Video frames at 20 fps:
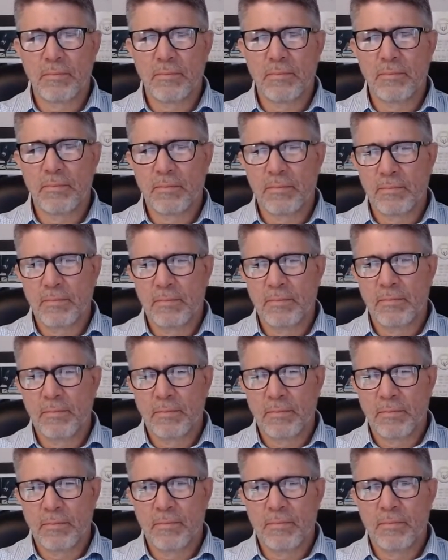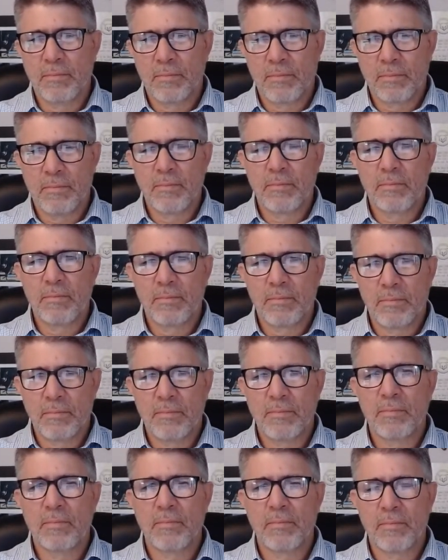
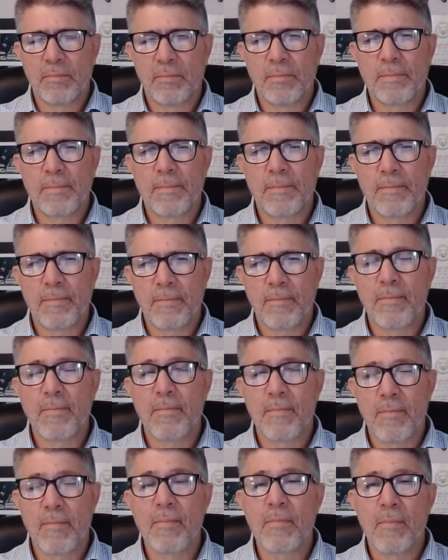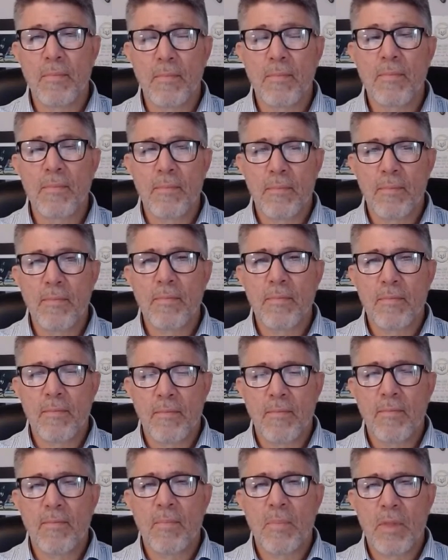
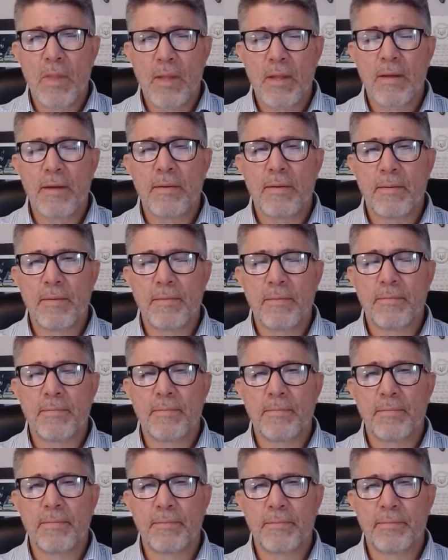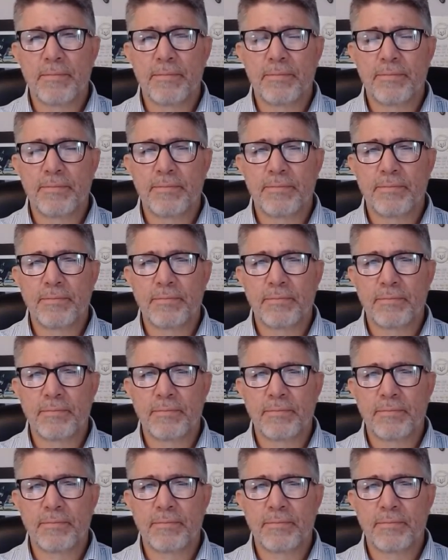No words are spoken by the person on screen.